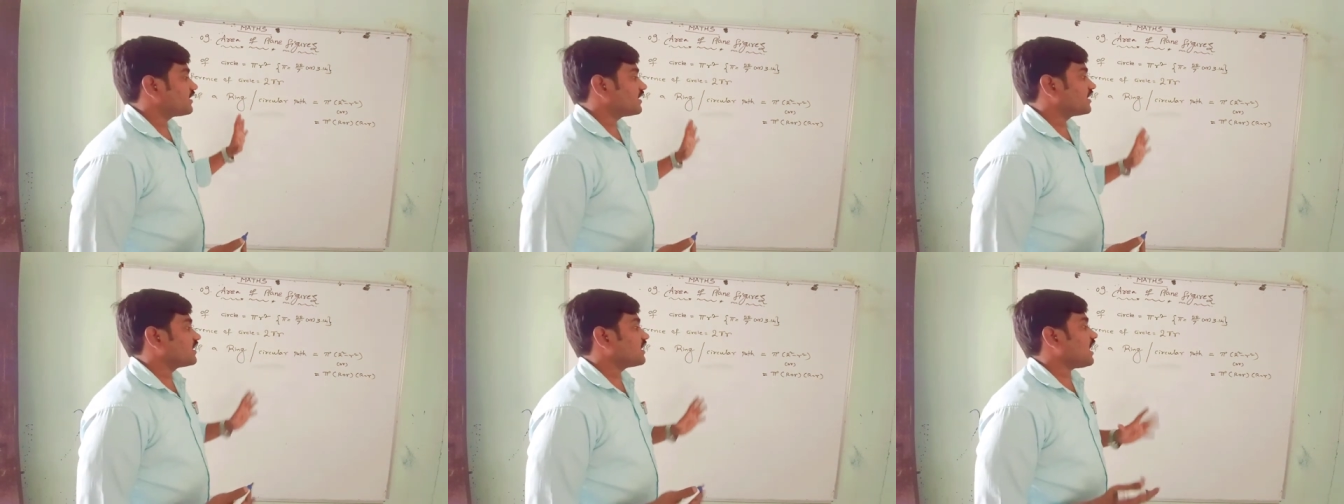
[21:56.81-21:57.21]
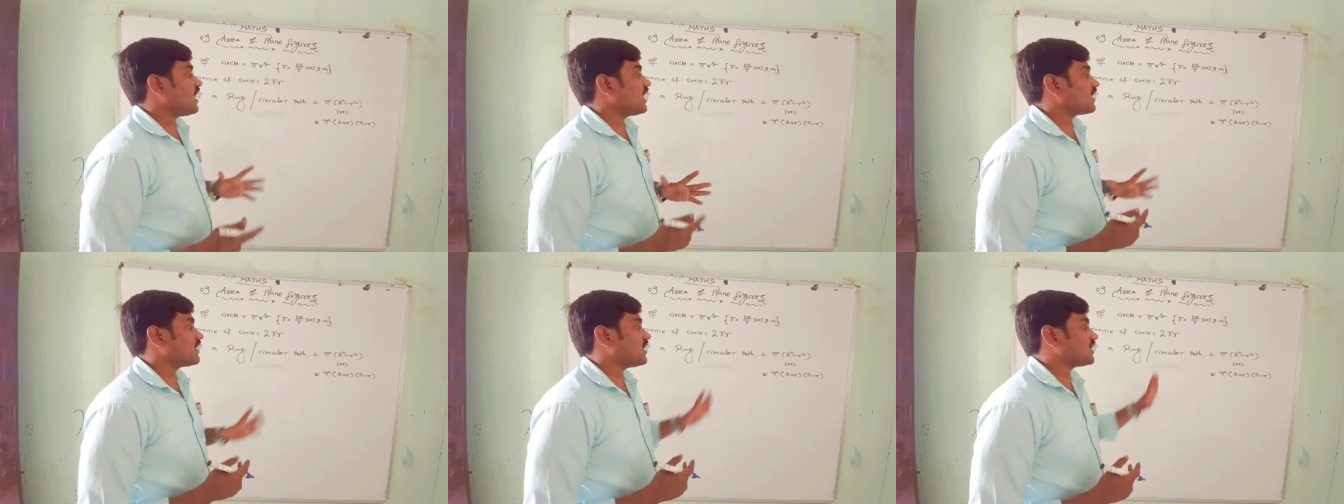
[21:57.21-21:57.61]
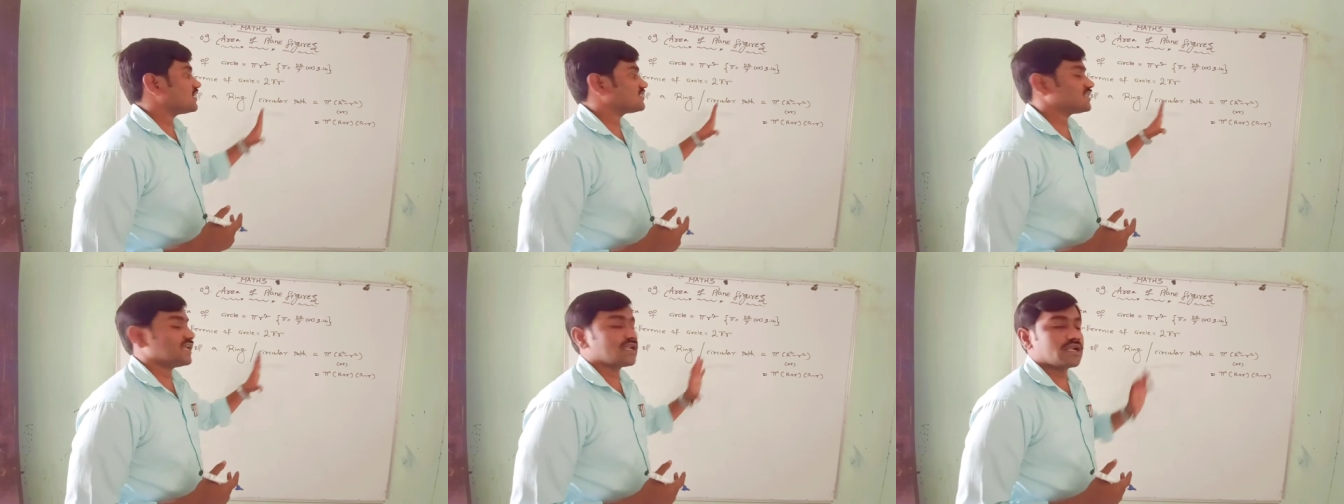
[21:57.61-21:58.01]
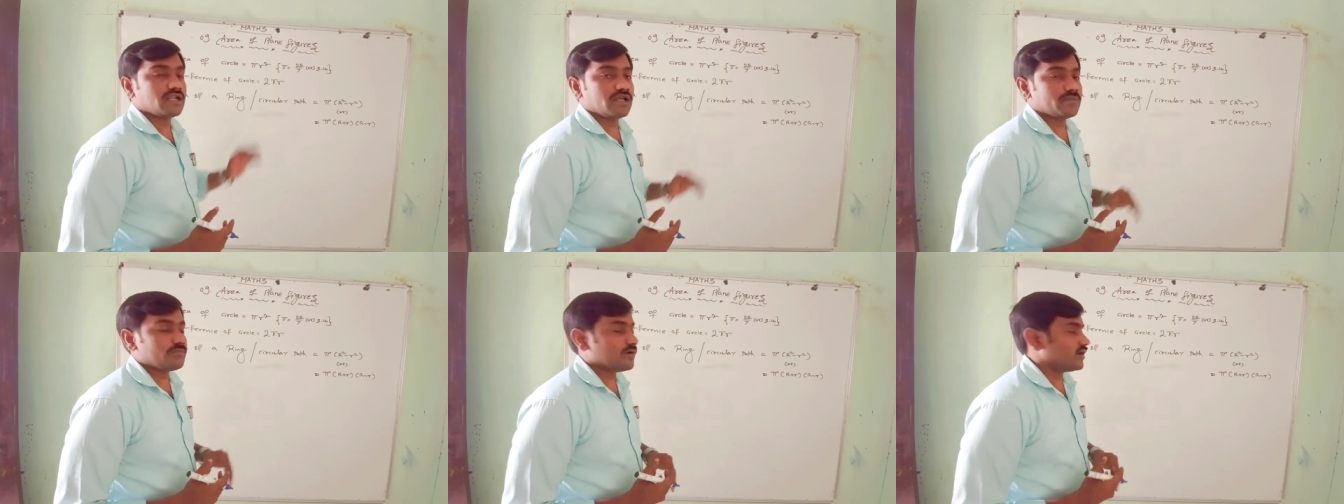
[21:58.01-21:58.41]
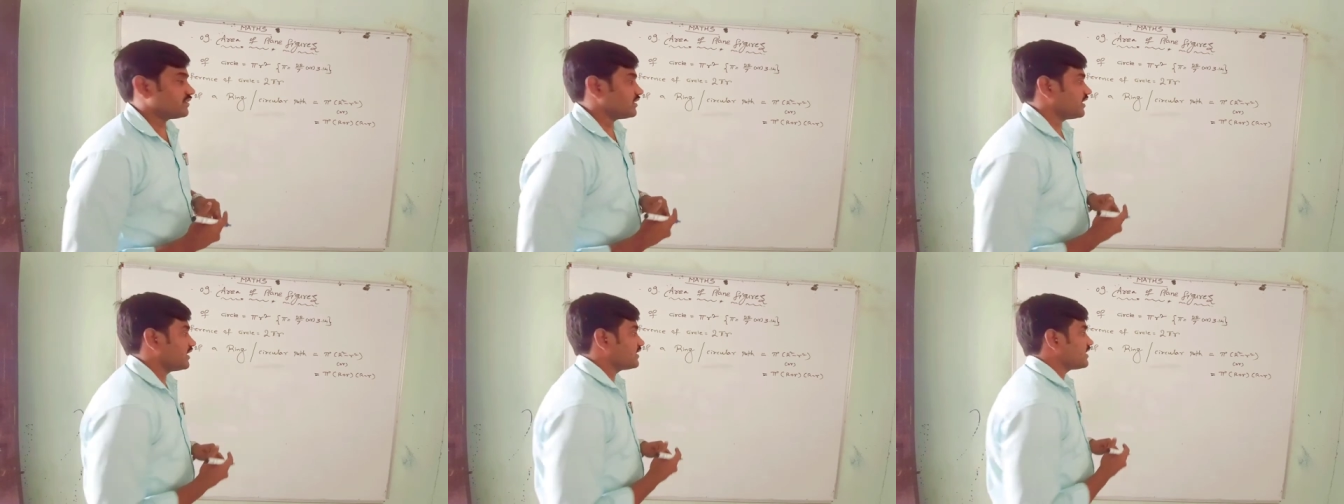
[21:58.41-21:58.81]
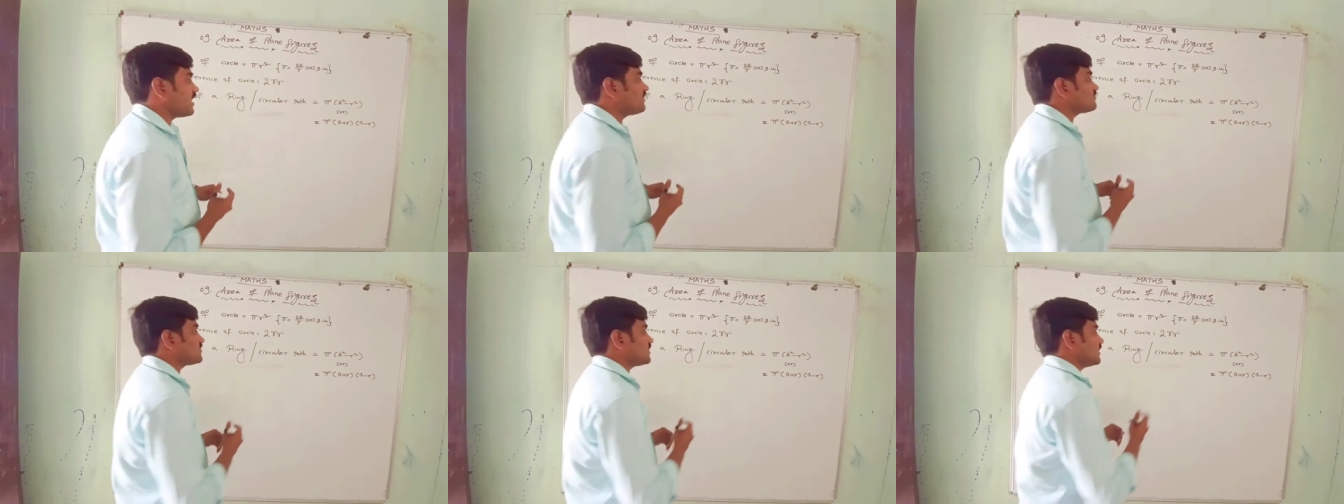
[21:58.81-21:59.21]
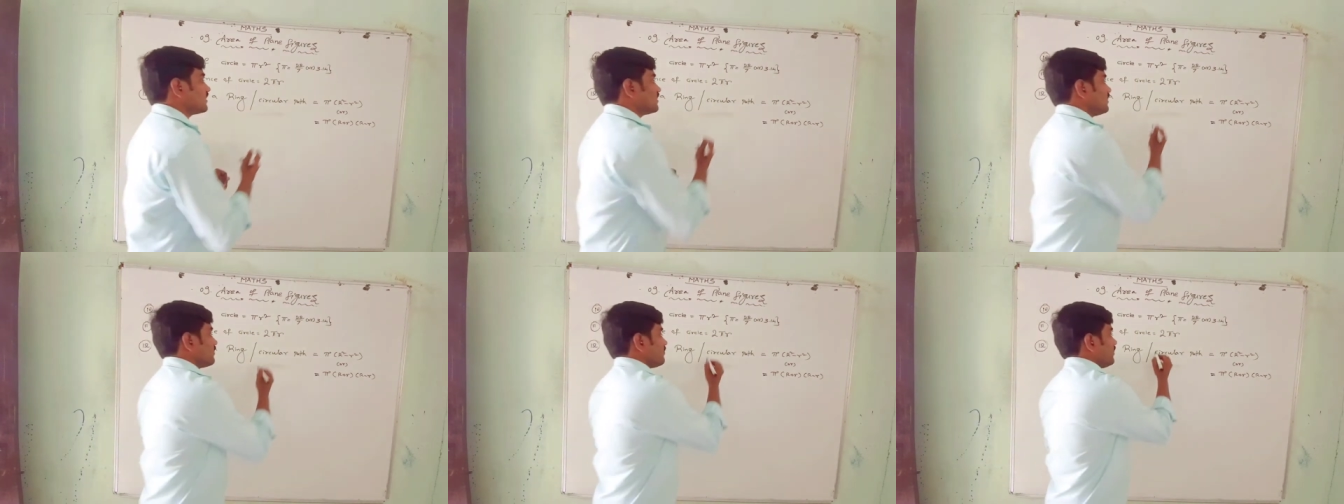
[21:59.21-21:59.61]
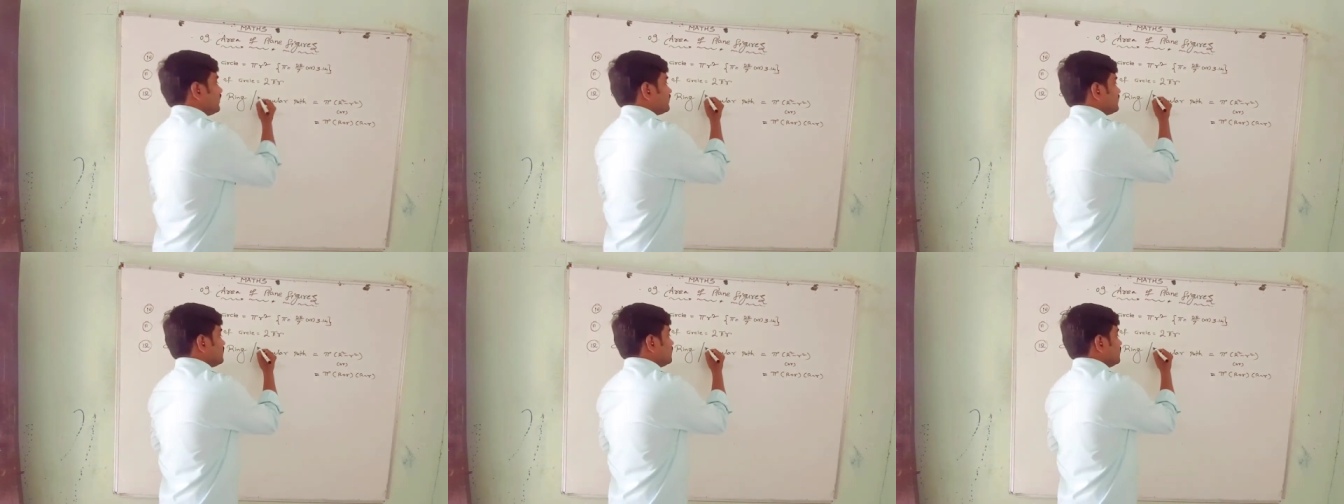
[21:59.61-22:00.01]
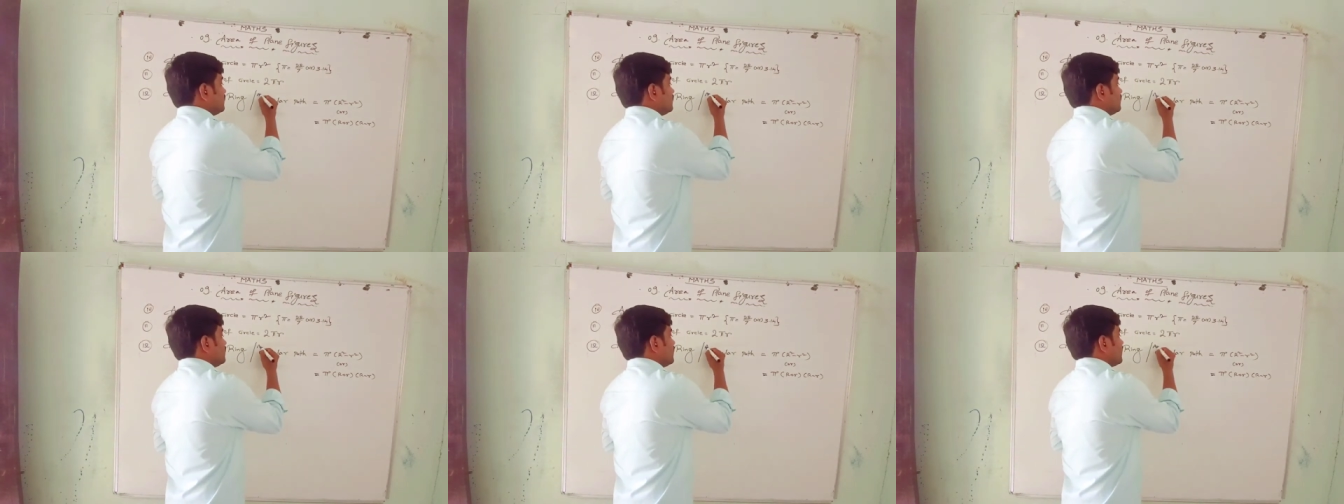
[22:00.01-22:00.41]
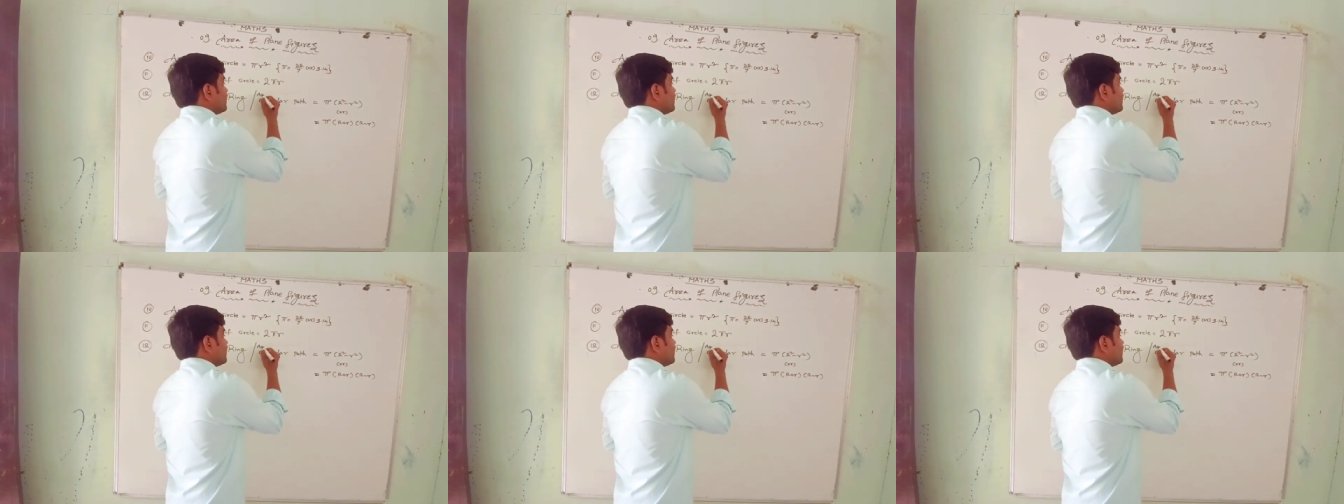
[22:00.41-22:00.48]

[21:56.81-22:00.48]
ring or not a circular path? Area circular path here.